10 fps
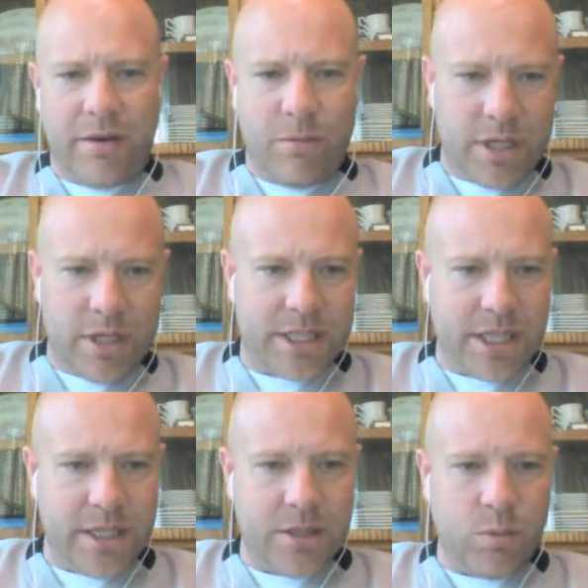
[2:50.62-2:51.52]
have one that
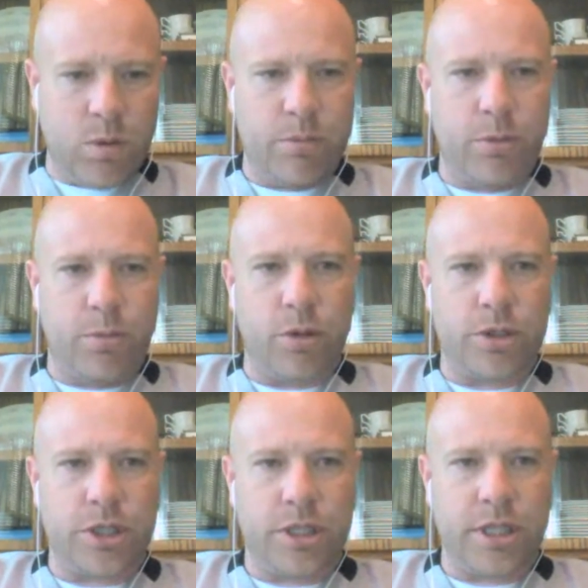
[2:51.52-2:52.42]
says the 1
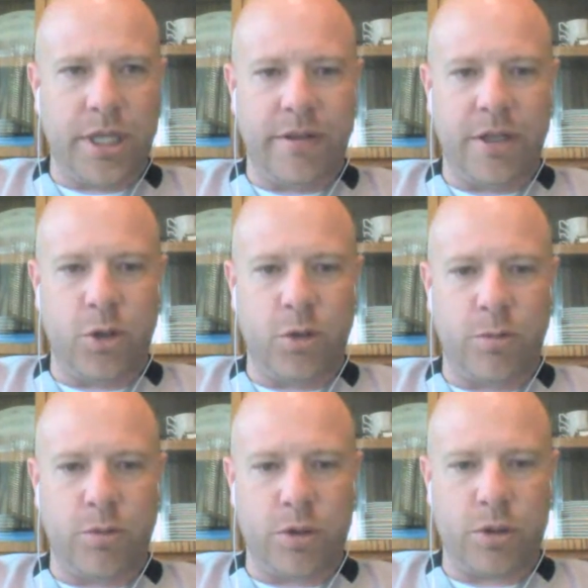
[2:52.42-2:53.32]
proportion and then the 2
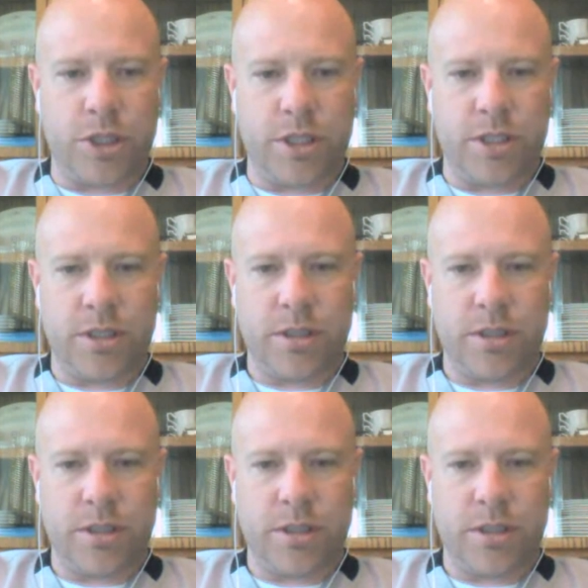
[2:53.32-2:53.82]
proportion.